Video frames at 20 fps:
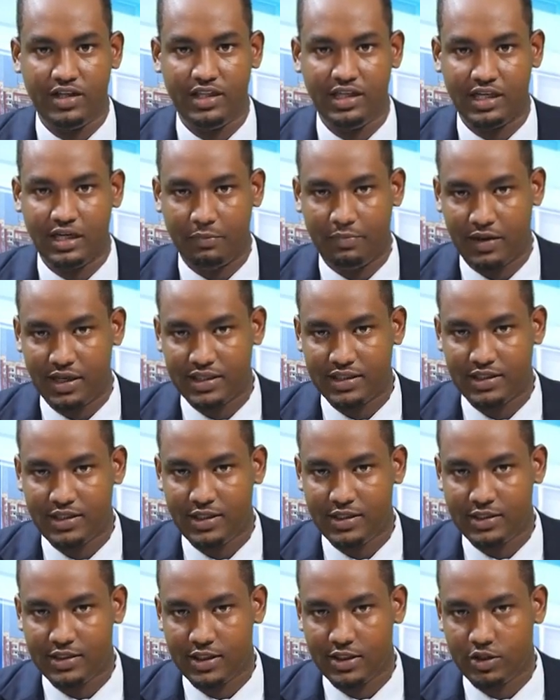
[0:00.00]
in the
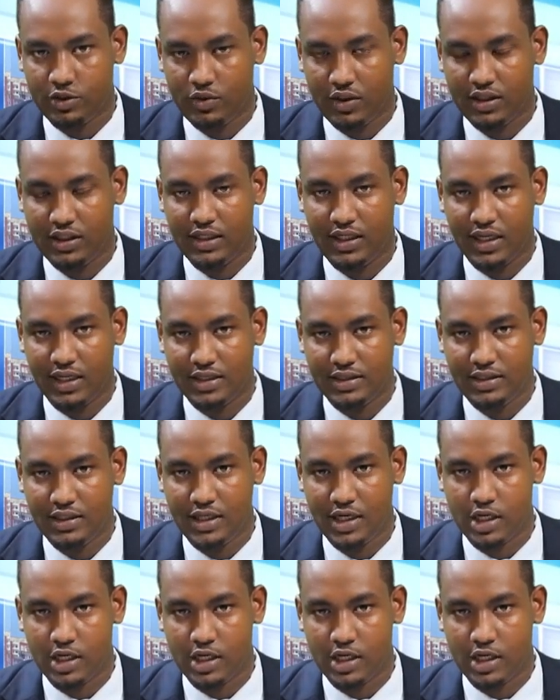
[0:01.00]
capacity since 2019,